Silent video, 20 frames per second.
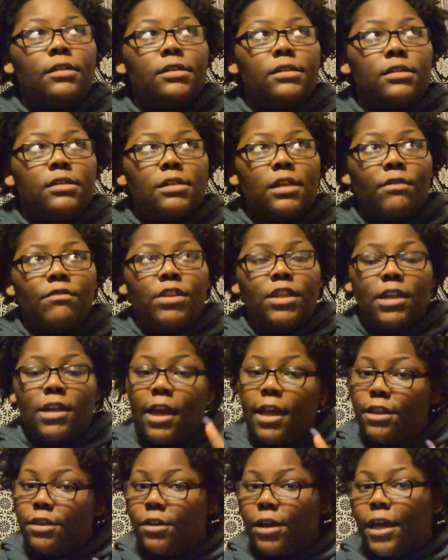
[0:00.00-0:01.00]
7th
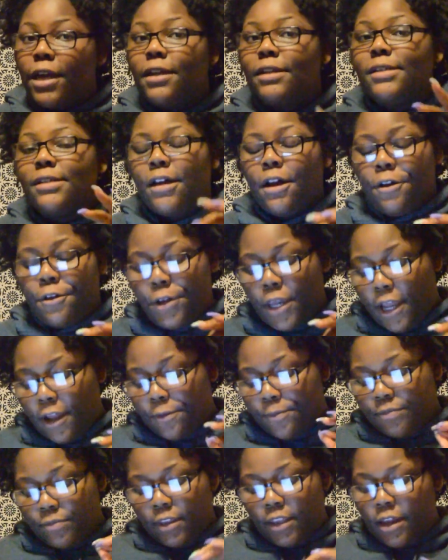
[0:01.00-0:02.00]
and 8th grade. So
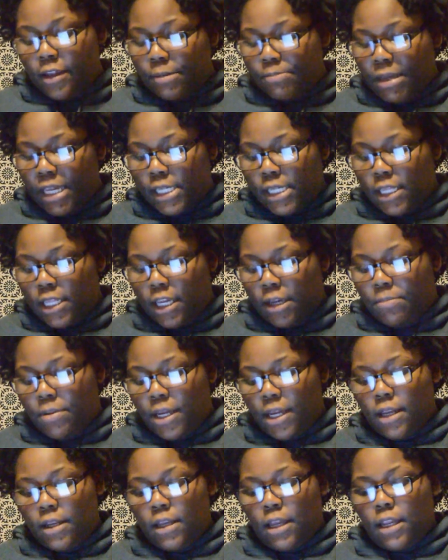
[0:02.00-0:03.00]
yeah, and basically
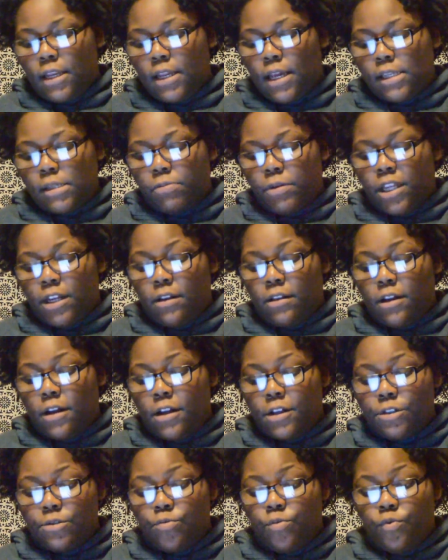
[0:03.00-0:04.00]
it has played a
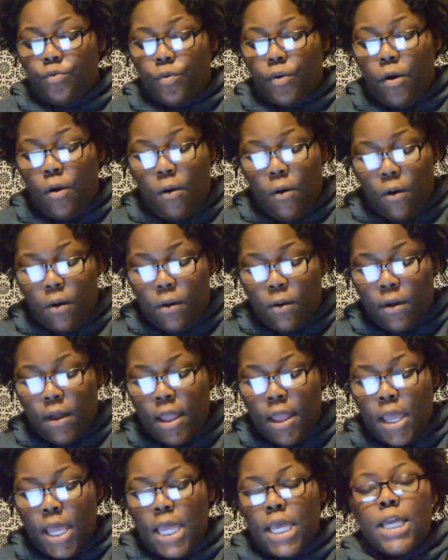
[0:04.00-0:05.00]
large
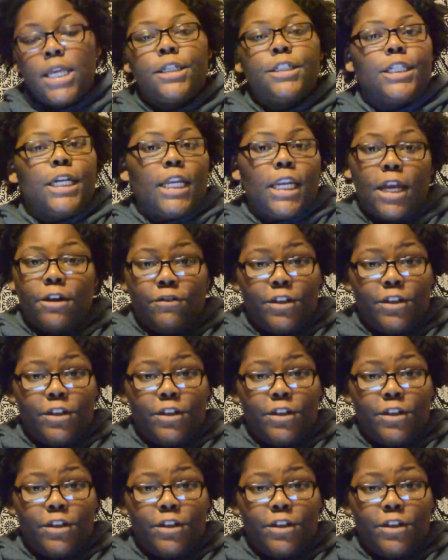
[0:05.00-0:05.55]
role in